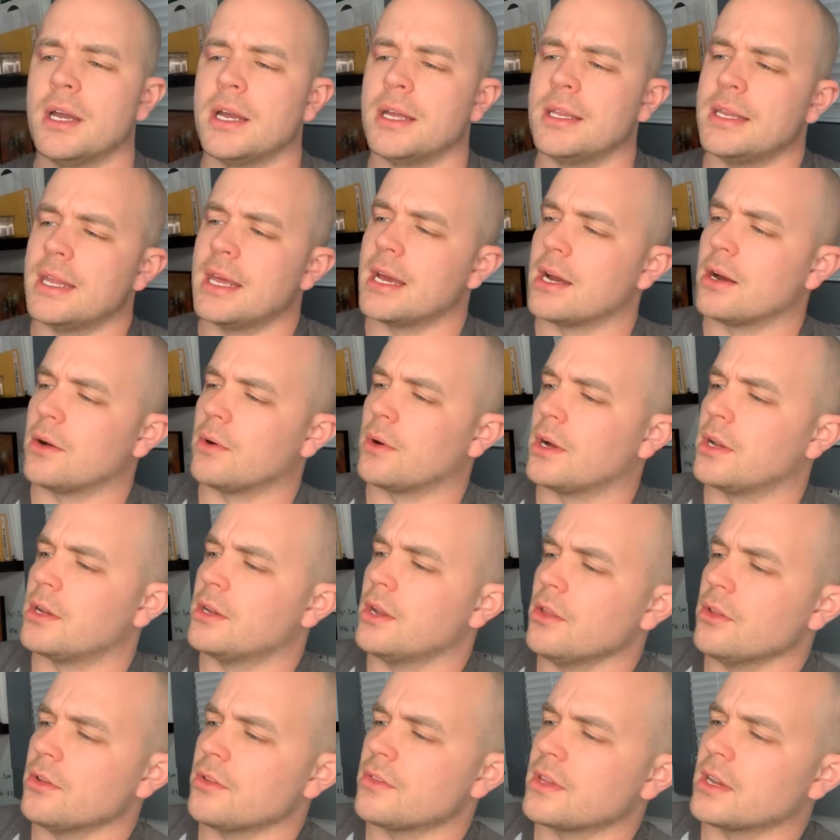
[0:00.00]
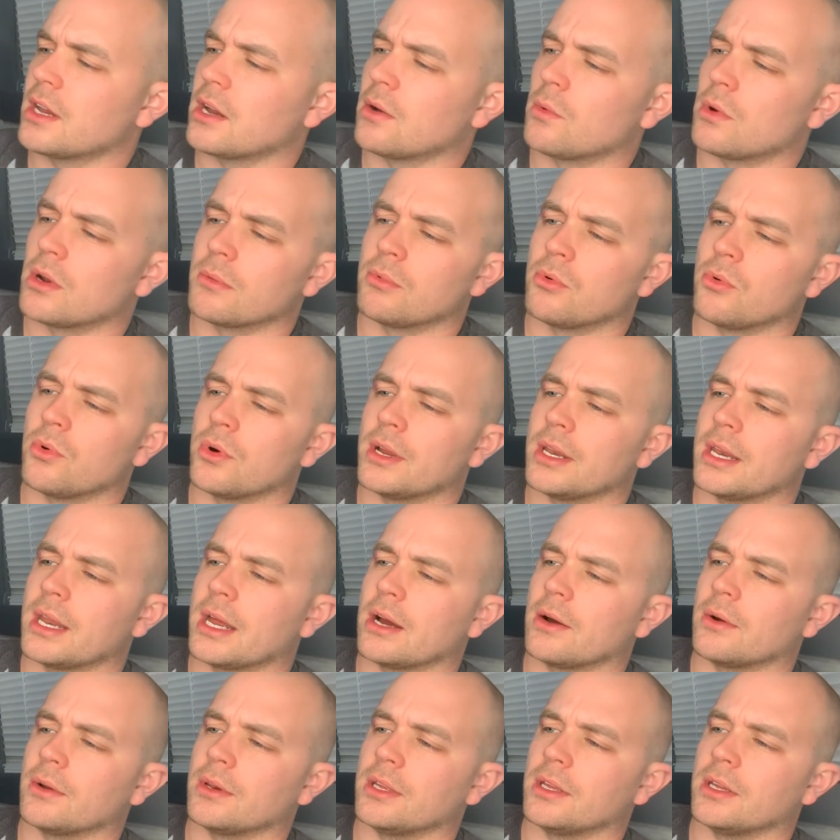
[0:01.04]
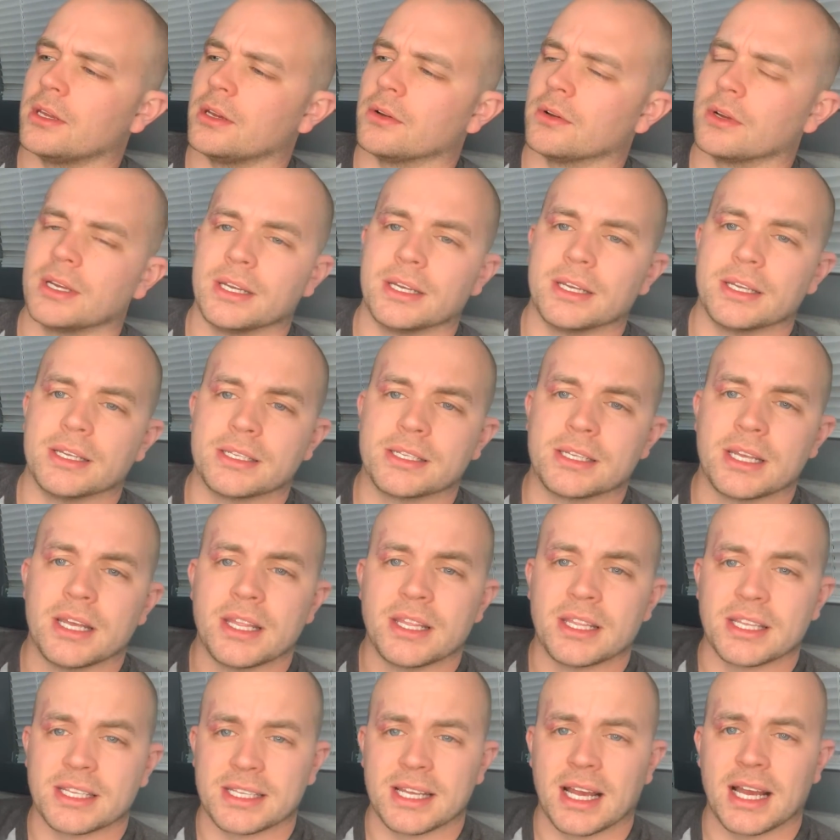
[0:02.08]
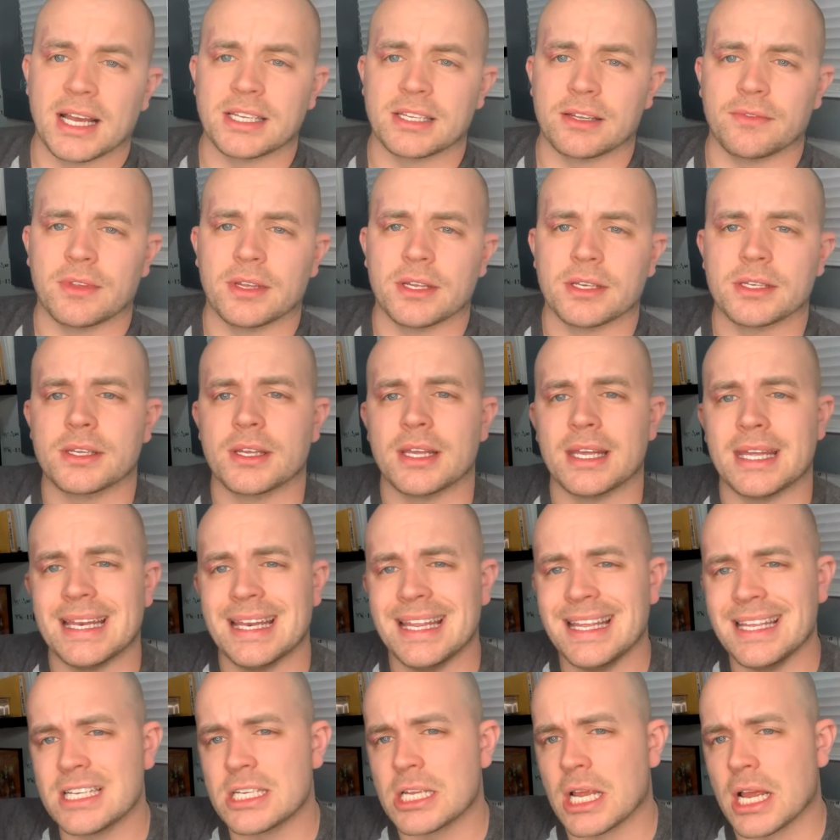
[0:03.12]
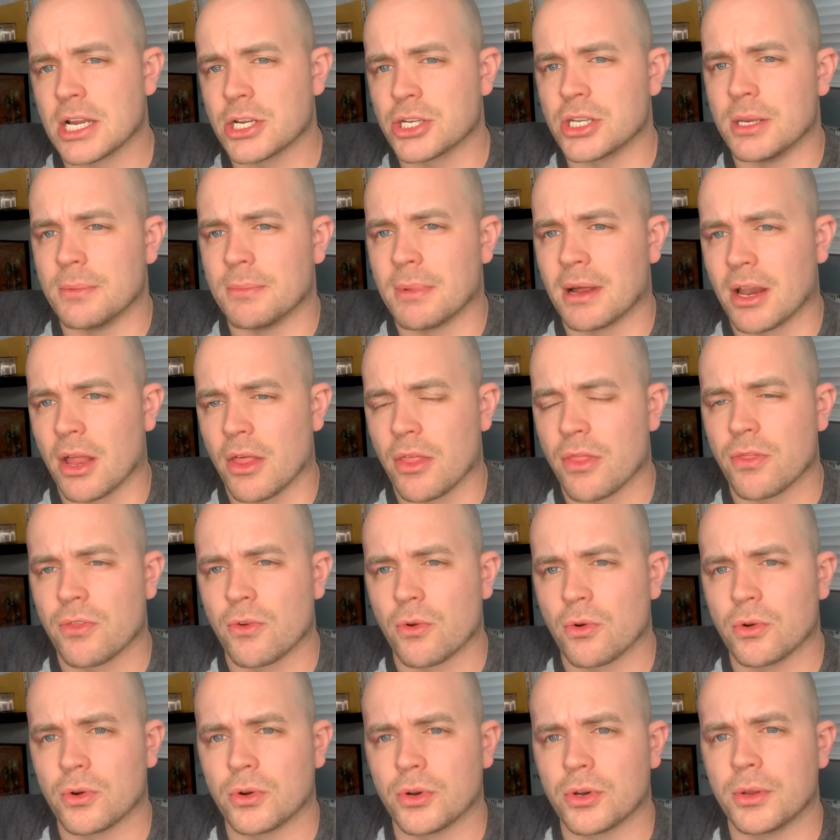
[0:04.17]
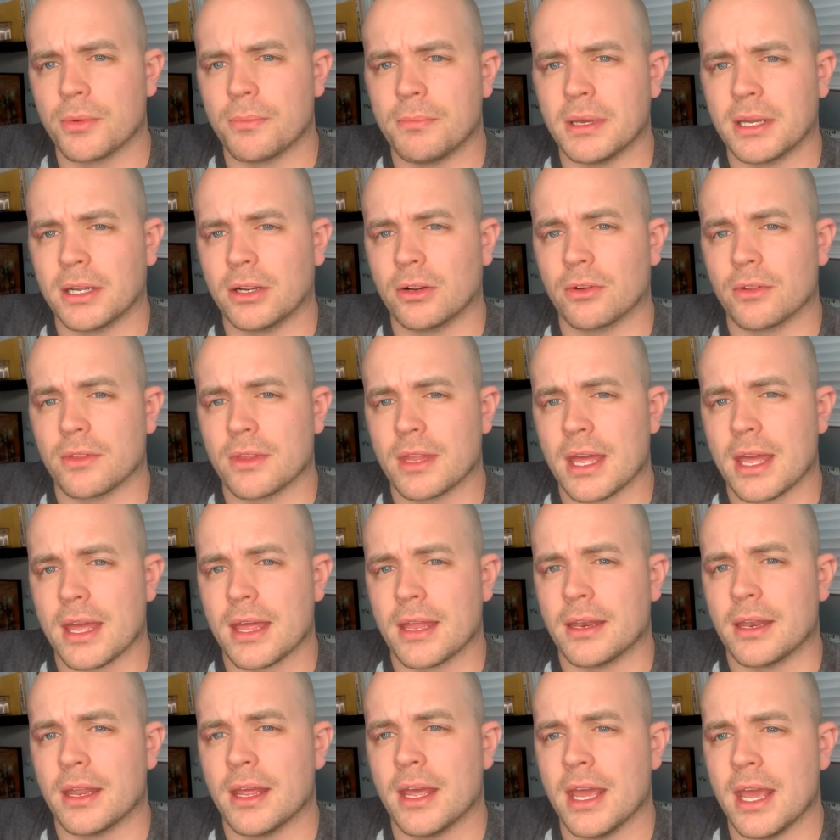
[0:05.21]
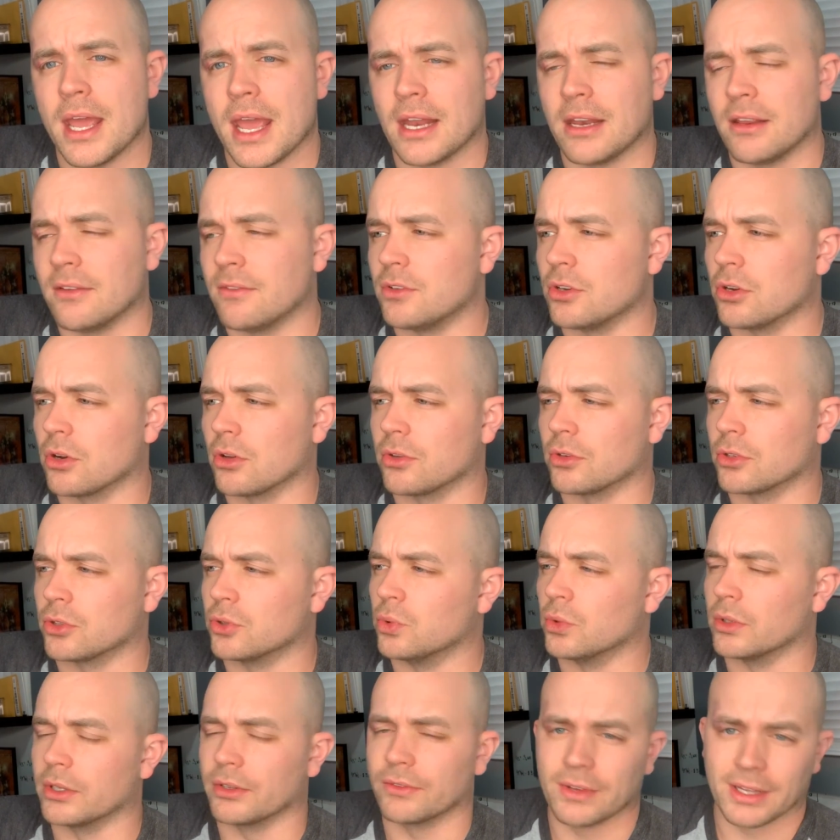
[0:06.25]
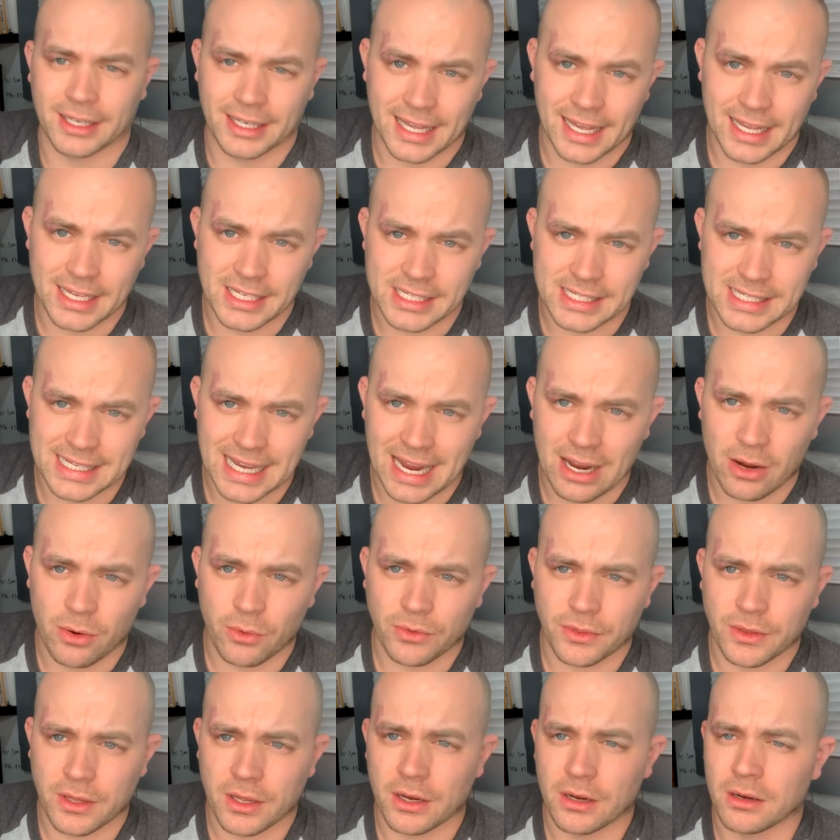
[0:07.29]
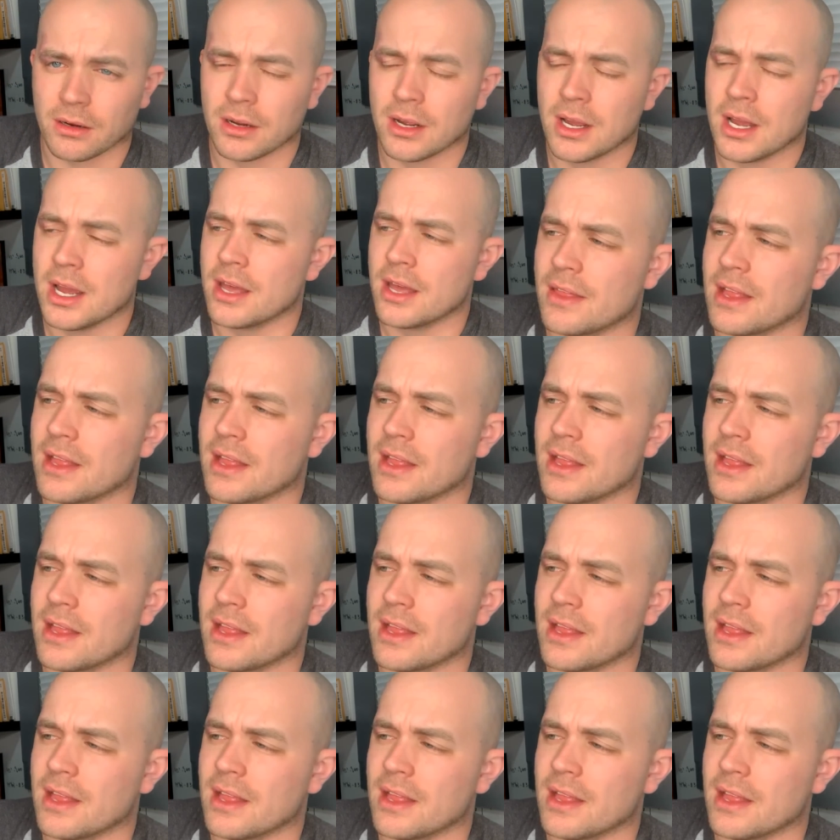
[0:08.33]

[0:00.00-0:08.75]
Now, another thing I want to point out here is the size of this. It is actually about a third bigger than any of your other cooling fan cases out there.